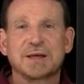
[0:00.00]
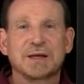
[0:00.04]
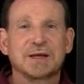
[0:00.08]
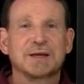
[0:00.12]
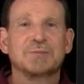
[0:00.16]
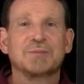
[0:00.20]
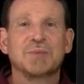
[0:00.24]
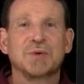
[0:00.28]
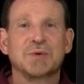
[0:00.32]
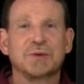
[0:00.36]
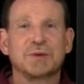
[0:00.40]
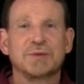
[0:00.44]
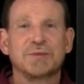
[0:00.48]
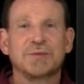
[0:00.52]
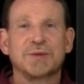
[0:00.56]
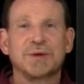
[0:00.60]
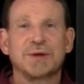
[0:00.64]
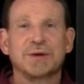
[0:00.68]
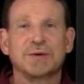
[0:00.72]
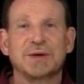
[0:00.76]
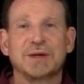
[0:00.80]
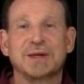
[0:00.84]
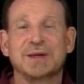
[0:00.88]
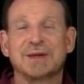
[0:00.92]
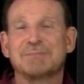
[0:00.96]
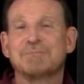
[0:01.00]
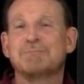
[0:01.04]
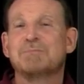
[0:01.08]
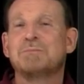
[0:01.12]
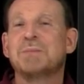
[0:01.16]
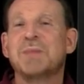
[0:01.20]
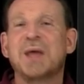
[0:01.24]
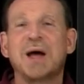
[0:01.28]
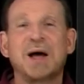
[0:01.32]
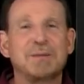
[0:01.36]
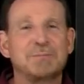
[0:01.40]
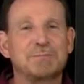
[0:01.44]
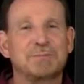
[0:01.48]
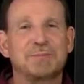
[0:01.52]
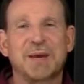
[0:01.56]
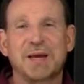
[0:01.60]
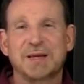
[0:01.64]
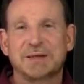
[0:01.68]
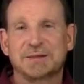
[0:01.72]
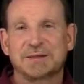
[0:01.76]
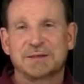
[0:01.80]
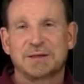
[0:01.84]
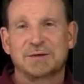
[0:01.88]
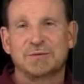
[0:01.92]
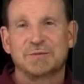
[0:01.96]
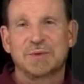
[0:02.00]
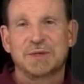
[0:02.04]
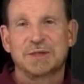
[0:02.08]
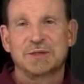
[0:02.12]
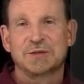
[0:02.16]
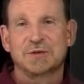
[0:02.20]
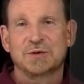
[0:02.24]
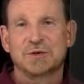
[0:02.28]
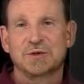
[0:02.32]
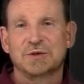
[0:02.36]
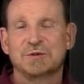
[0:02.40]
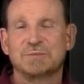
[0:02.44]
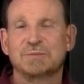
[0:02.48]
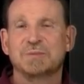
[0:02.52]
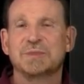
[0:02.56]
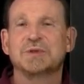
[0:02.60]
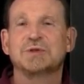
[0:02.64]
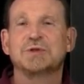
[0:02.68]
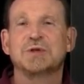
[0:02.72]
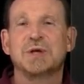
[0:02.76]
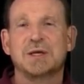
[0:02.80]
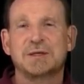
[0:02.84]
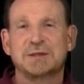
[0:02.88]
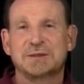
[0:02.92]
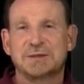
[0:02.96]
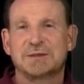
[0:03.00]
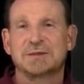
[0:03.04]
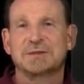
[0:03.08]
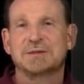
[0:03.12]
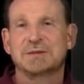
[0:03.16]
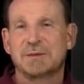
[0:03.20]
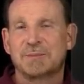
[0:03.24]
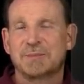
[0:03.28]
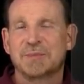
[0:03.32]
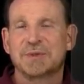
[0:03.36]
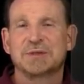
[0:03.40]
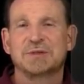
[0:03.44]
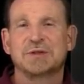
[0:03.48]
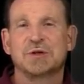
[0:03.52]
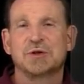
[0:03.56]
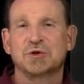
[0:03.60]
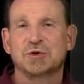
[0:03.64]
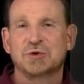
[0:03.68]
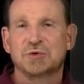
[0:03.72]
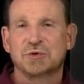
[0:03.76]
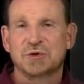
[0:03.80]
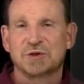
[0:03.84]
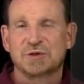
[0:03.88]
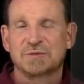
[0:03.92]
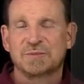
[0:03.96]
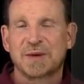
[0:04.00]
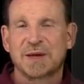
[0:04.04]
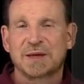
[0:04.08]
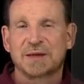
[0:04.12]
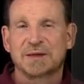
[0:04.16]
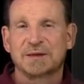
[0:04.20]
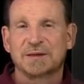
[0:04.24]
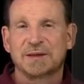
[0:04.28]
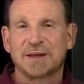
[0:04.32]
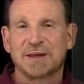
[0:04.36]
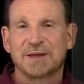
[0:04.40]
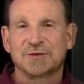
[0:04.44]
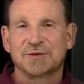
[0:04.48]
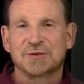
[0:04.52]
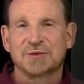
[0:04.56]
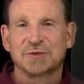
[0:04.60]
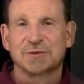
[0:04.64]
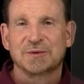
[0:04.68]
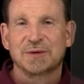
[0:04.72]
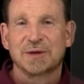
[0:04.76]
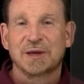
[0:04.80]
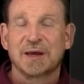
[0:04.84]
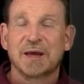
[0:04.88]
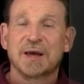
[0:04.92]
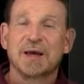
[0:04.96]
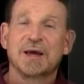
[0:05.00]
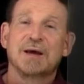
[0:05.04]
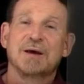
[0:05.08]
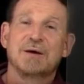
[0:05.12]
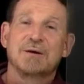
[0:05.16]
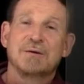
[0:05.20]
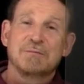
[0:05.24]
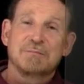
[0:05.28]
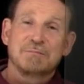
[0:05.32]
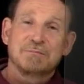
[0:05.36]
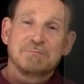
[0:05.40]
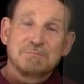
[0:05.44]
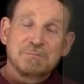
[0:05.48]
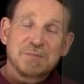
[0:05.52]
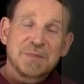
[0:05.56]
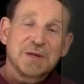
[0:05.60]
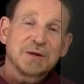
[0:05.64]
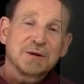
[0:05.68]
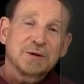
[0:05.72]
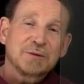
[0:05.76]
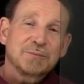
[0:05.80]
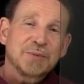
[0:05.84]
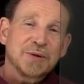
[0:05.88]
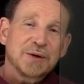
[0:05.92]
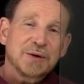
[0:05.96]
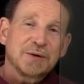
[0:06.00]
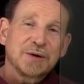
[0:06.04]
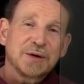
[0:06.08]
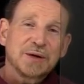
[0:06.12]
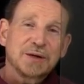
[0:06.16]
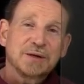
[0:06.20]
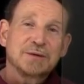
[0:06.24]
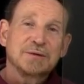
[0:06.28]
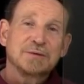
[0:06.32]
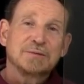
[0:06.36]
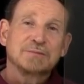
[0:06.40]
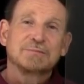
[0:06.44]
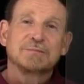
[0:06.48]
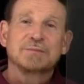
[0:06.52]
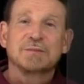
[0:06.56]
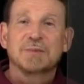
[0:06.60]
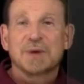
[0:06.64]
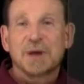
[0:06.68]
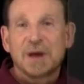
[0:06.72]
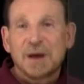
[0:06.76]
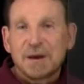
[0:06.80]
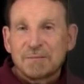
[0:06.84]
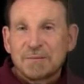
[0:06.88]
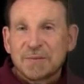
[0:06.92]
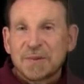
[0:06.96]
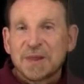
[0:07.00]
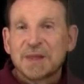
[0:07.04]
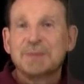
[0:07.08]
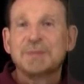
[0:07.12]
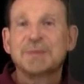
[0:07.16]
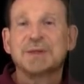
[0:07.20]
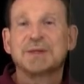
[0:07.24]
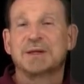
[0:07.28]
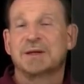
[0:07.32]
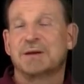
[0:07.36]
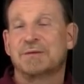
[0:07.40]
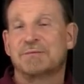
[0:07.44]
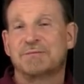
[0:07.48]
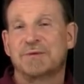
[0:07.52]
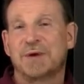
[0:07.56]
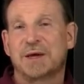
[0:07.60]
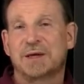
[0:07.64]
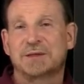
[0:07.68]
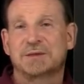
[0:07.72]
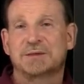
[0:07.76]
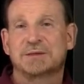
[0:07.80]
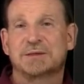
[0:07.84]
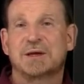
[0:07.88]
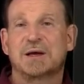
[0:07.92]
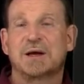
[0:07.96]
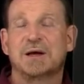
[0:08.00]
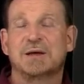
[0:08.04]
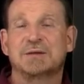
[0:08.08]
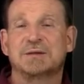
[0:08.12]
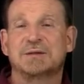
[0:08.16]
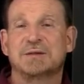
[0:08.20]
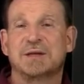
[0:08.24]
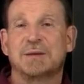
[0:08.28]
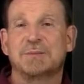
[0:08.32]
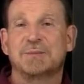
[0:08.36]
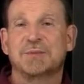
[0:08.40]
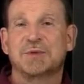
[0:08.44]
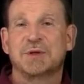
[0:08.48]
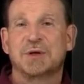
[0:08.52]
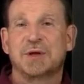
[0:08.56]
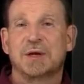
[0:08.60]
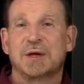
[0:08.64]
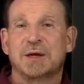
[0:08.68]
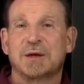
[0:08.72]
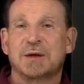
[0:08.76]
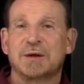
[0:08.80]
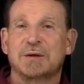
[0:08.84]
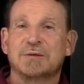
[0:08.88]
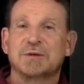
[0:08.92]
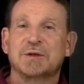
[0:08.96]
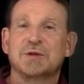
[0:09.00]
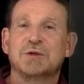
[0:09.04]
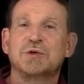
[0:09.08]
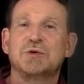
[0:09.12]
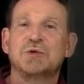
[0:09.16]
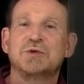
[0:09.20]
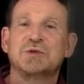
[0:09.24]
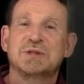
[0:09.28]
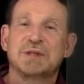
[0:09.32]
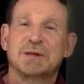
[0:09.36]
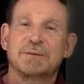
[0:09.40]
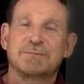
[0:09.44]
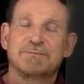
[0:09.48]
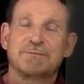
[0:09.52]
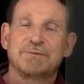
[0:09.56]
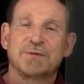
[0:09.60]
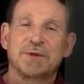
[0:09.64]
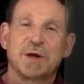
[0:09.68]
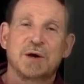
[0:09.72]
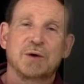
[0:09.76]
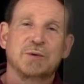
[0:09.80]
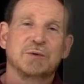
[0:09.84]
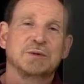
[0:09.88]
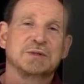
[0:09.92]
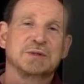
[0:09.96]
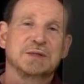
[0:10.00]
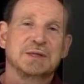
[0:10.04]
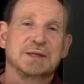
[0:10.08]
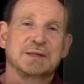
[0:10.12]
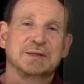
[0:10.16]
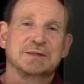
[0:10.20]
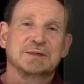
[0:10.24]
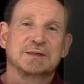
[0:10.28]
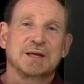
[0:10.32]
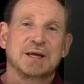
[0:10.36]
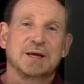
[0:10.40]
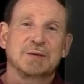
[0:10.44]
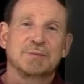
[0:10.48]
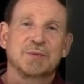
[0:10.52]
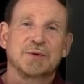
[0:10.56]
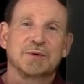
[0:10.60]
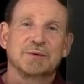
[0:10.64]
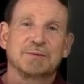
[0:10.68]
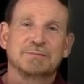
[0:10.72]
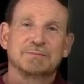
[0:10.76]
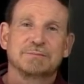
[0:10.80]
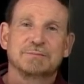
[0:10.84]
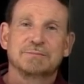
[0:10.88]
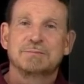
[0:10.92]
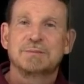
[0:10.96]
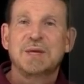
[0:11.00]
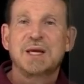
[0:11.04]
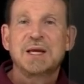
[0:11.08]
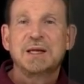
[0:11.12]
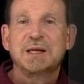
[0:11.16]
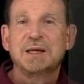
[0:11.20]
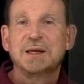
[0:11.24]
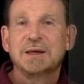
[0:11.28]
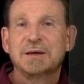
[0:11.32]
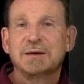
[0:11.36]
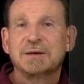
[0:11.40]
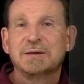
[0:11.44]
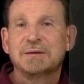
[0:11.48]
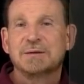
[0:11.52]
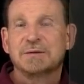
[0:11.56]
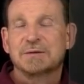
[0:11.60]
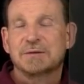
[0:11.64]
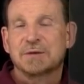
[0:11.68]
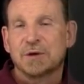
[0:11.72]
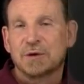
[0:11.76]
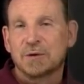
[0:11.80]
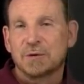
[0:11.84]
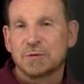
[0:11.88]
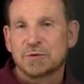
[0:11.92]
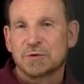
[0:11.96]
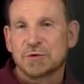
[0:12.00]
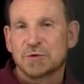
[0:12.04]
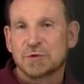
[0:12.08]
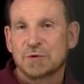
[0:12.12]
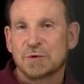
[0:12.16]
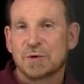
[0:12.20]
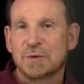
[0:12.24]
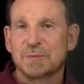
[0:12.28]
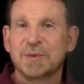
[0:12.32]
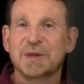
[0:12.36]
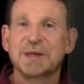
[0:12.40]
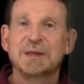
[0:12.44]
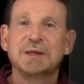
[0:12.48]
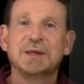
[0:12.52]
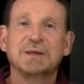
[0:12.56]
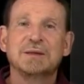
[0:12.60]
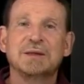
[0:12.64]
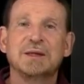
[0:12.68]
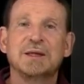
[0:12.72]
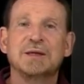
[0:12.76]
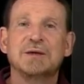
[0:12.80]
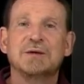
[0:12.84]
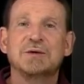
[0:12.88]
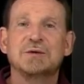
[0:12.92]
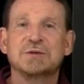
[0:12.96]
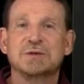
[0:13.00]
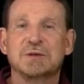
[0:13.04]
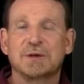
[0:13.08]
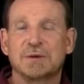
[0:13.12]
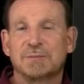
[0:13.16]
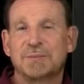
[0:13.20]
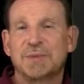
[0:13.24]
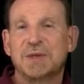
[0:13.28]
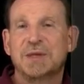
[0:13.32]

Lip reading: like a bullet theory, not based on research, but just supposition or speculation. Middle period, a limited effects concept. The two-step flow is the example. Media go to opinion leaders